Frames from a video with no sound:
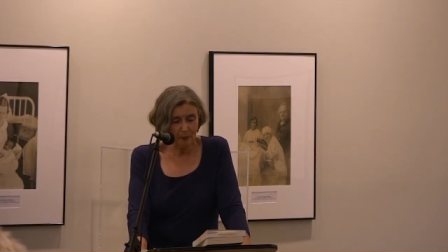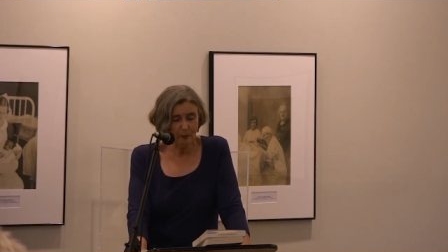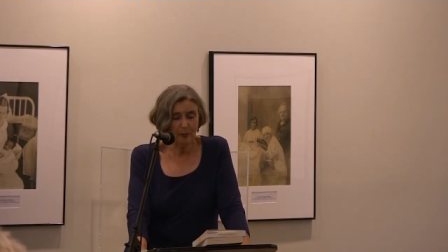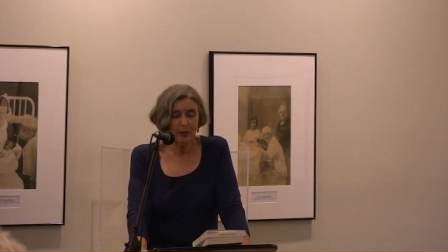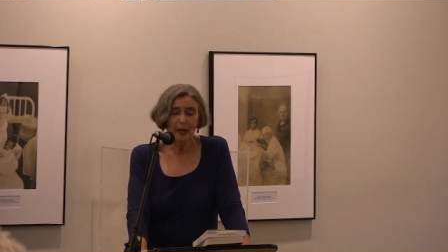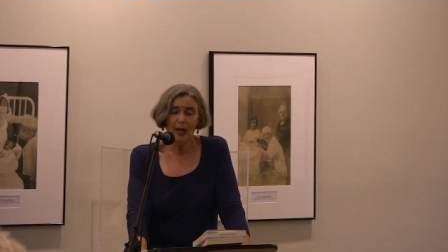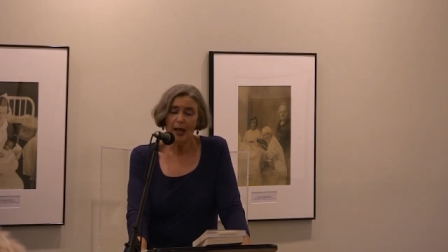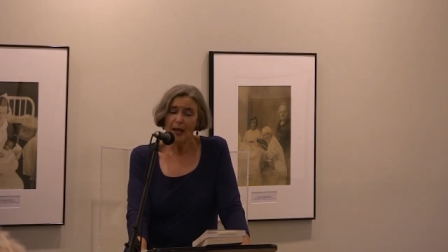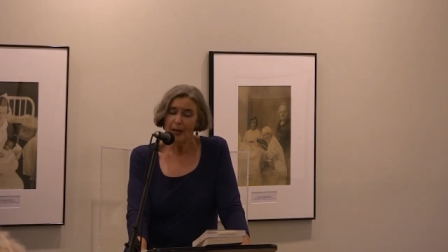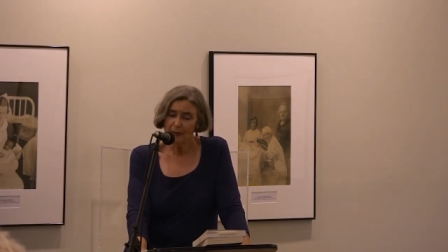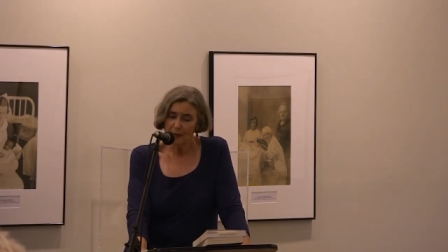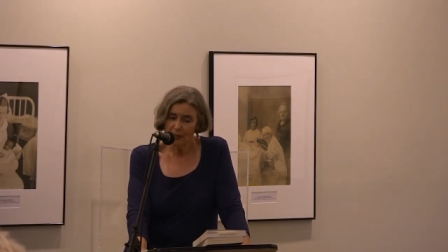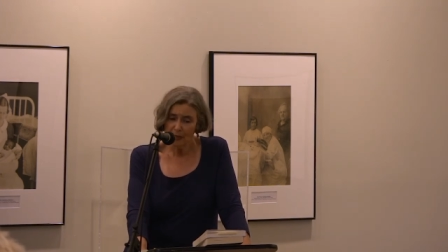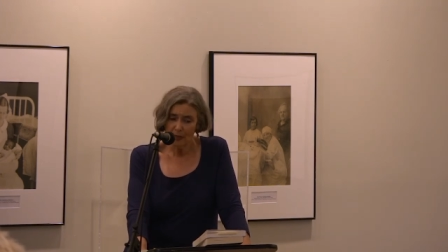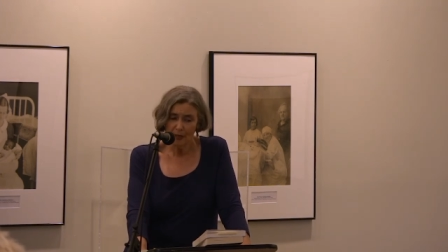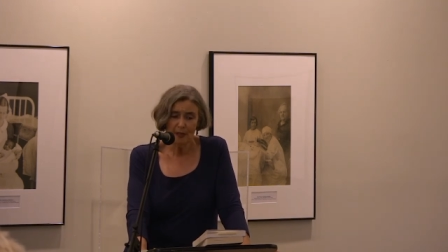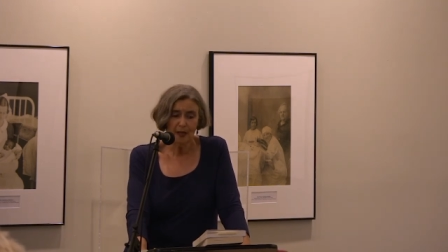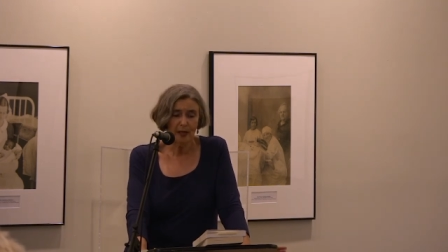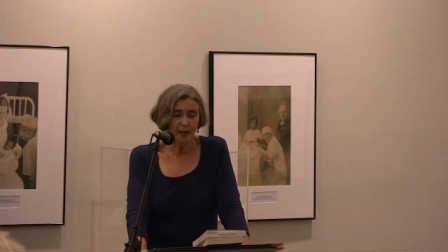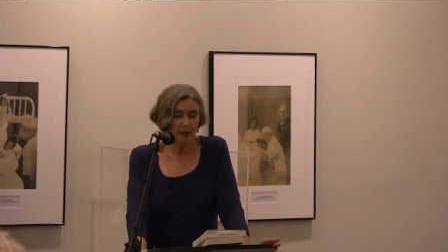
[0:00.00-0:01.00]
But
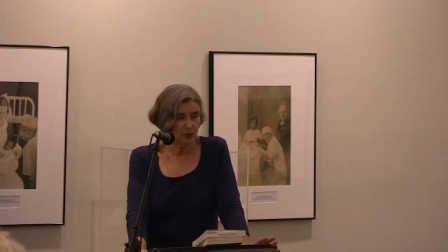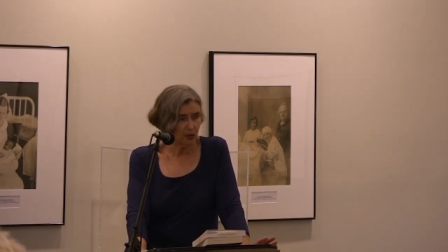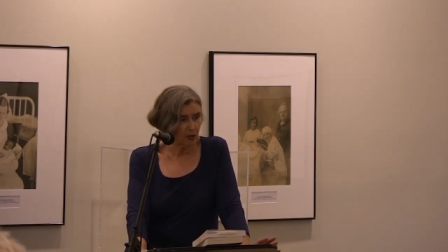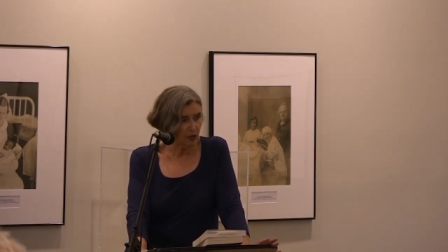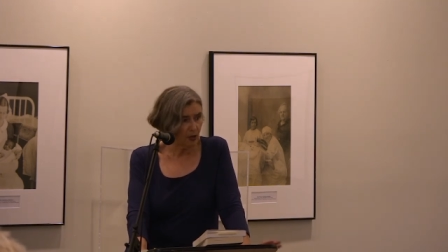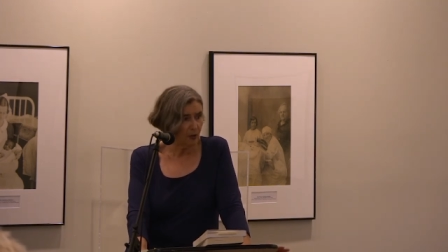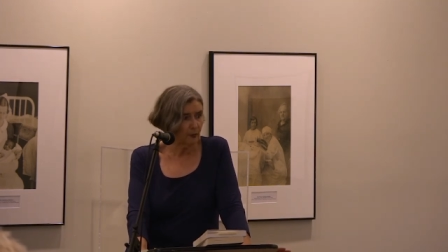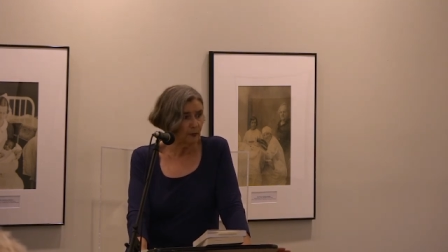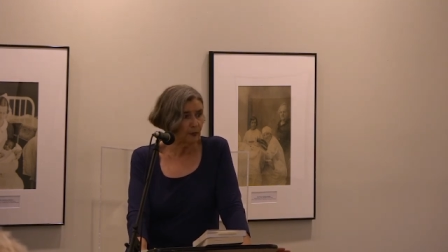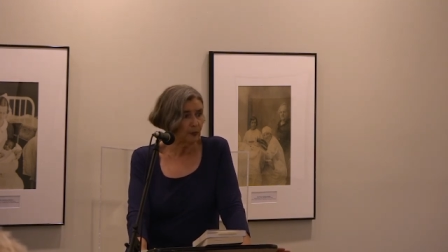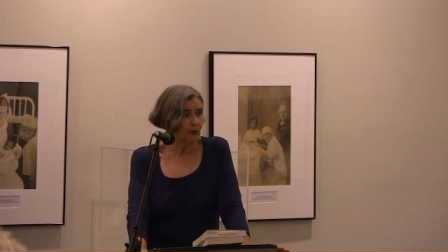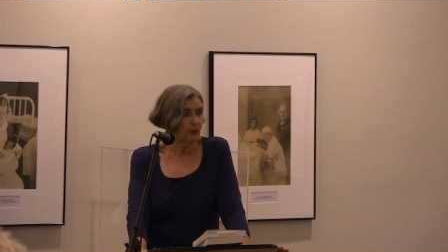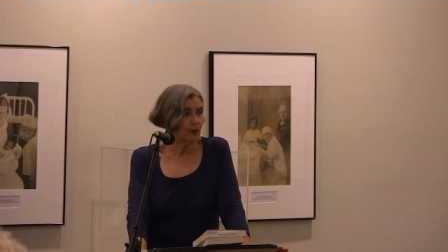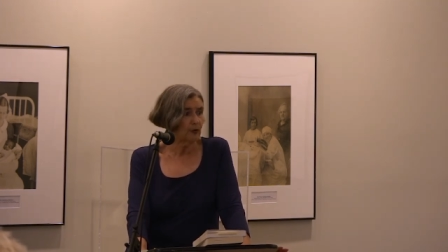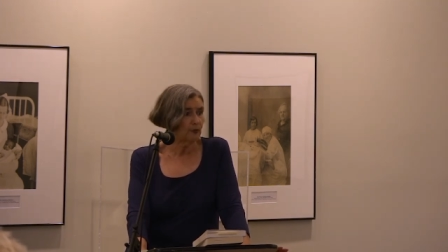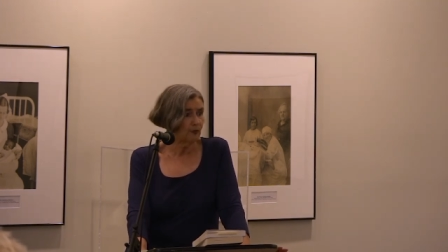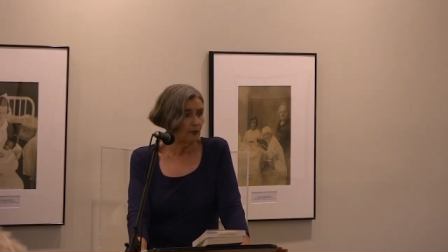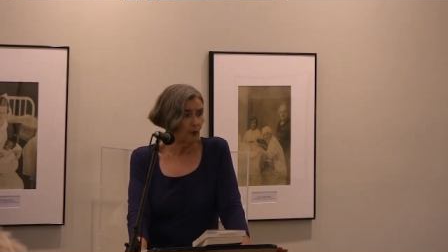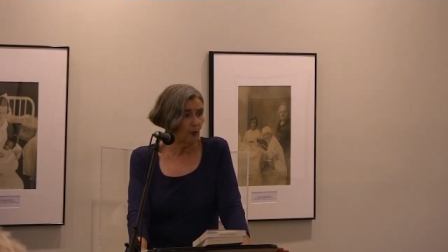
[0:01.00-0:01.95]
IT has come through